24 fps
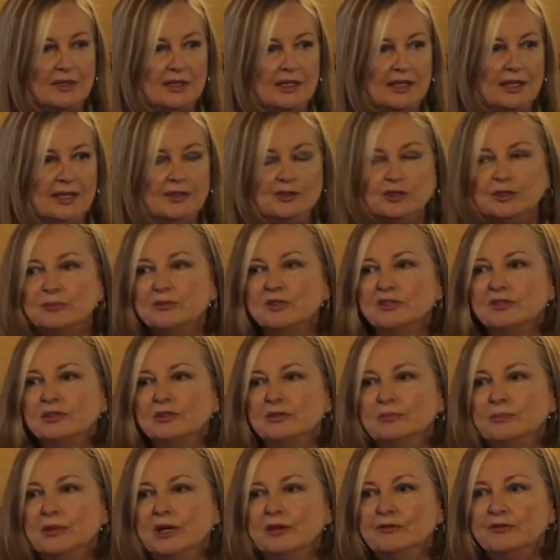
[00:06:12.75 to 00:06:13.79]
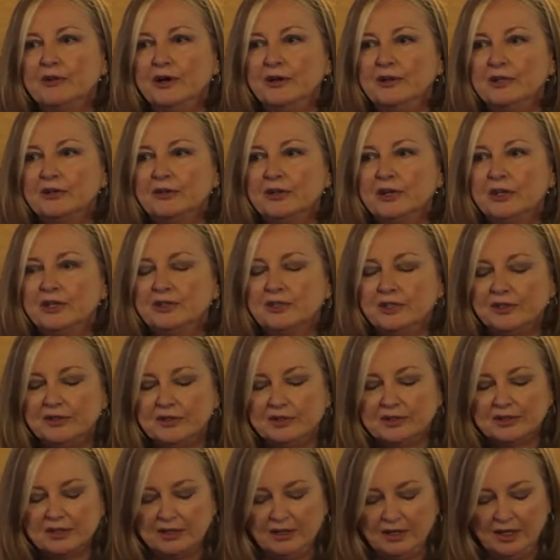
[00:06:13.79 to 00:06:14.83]
Egypt is by far the
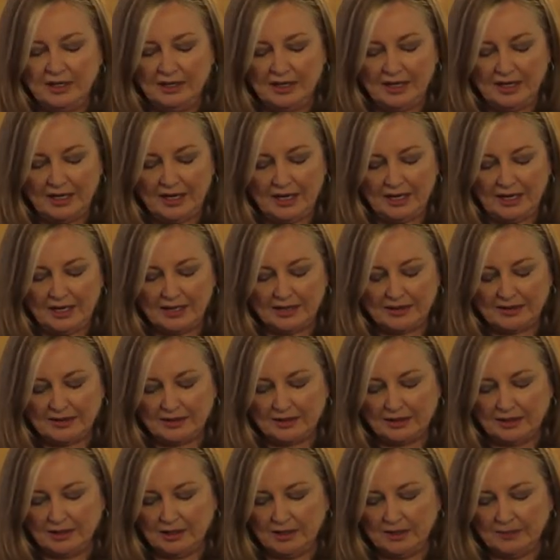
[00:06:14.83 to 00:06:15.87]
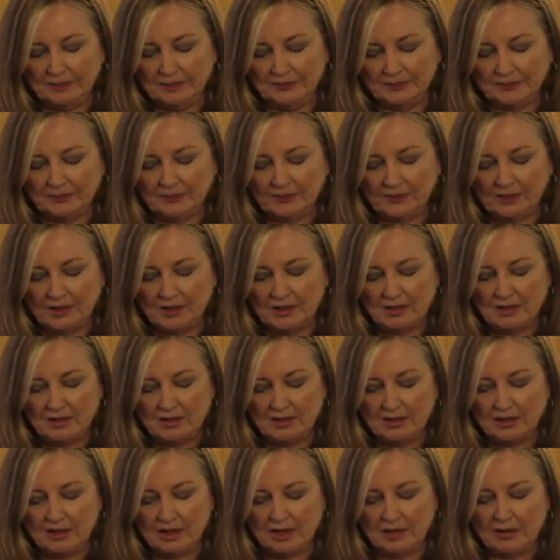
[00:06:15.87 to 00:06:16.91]
largest. It has
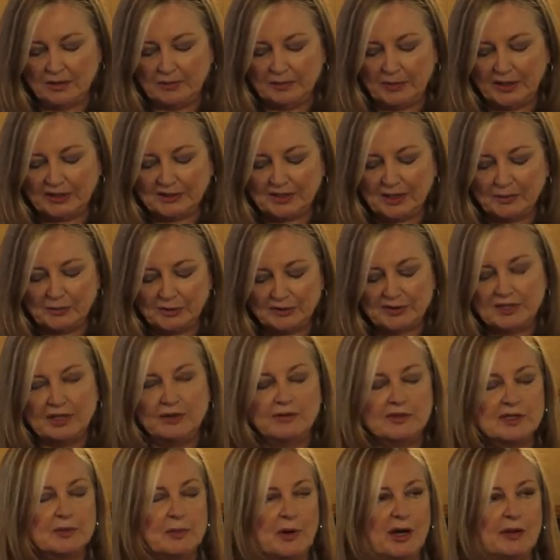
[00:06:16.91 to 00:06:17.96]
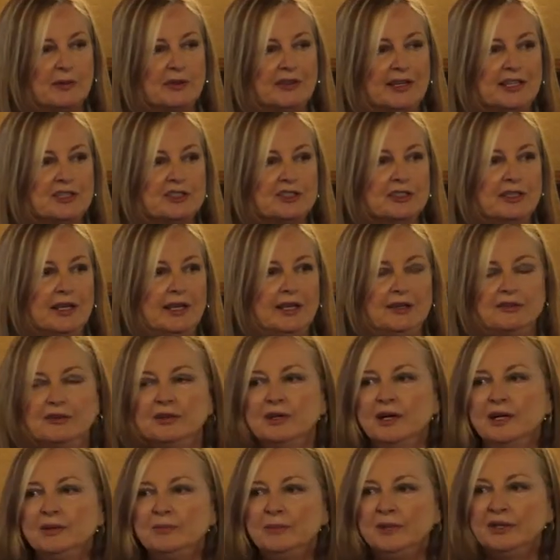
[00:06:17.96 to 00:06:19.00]
about 10% of its population, 8 or
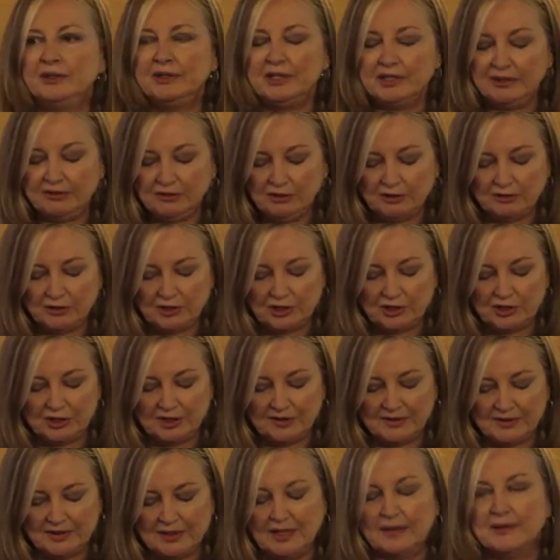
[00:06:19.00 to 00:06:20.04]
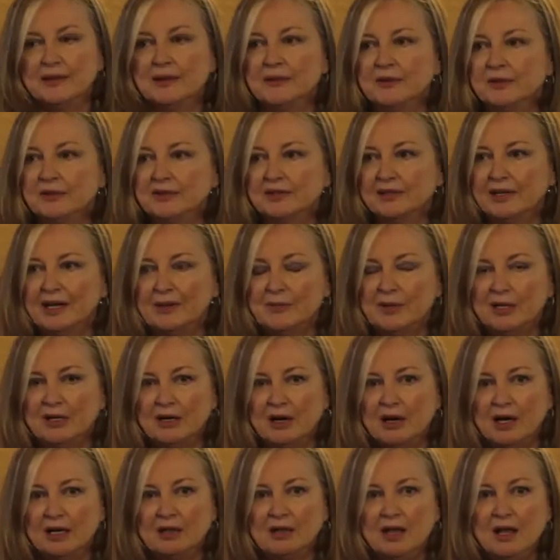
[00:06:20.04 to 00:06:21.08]
9 million Christians, and then there's
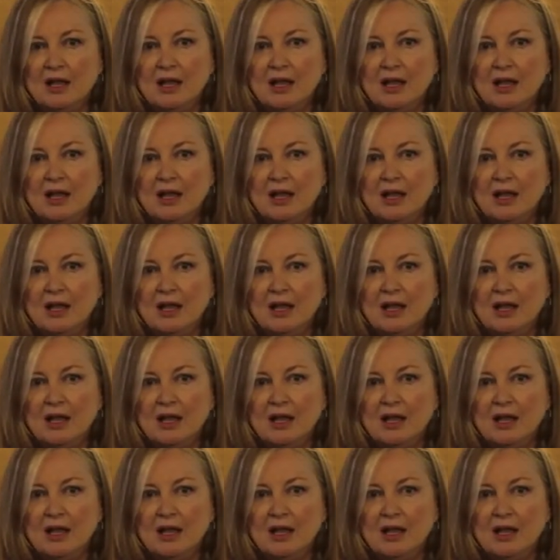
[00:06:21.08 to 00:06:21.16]
Lebanon.